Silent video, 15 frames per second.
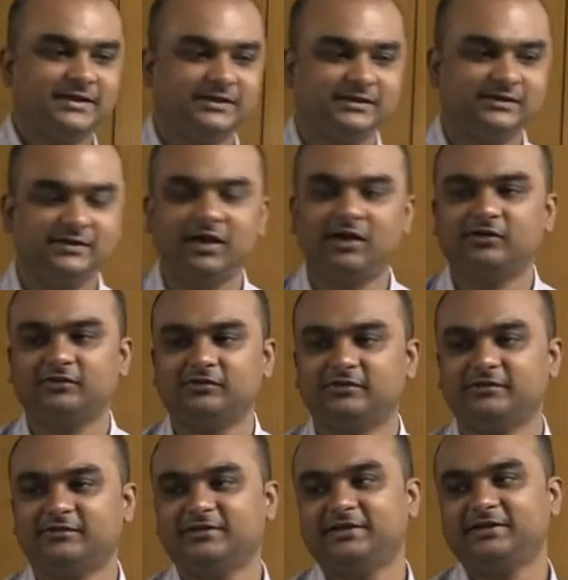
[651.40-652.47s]
Now,
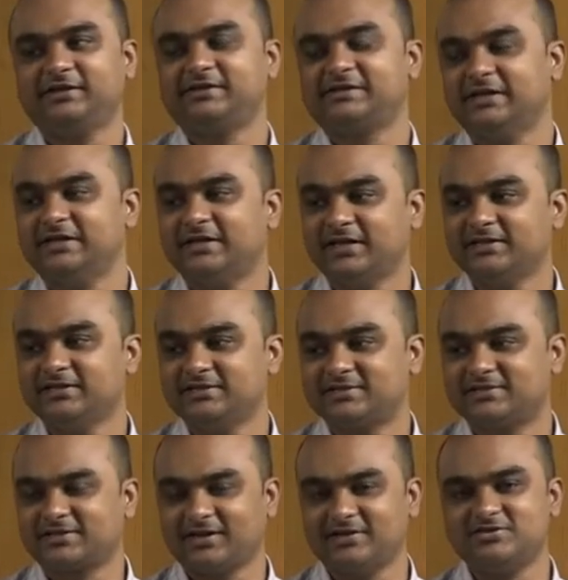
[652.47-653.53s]
it contains
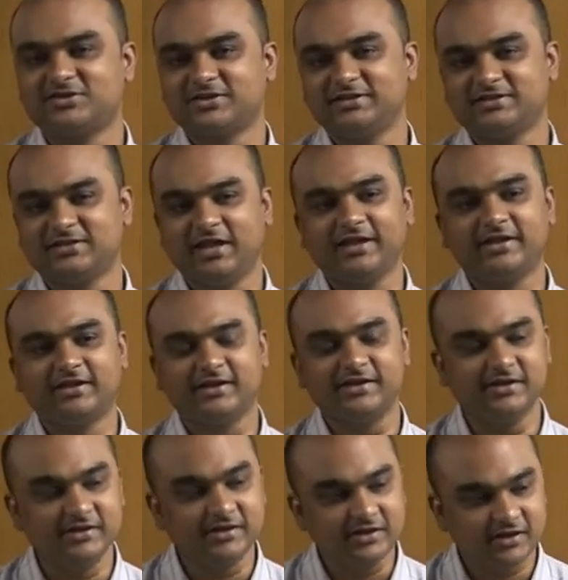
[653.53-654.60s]
countries like
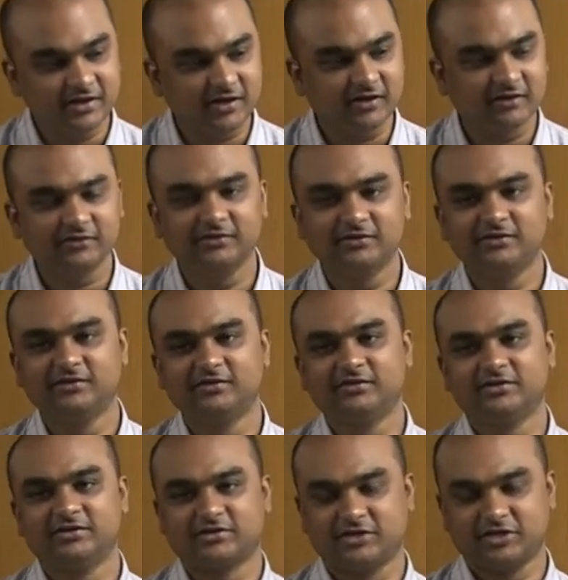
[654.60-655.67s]
India,
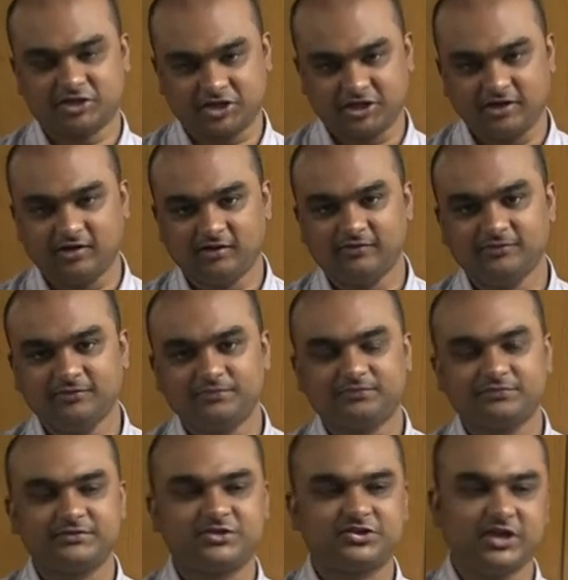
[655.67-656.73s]
Russia,
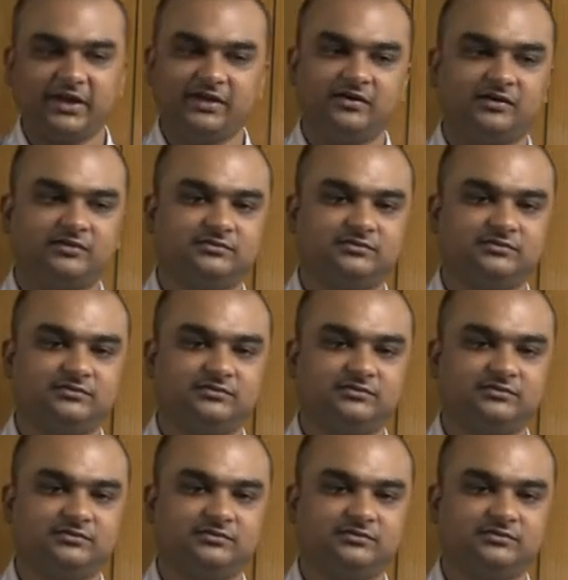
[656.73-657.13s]
China.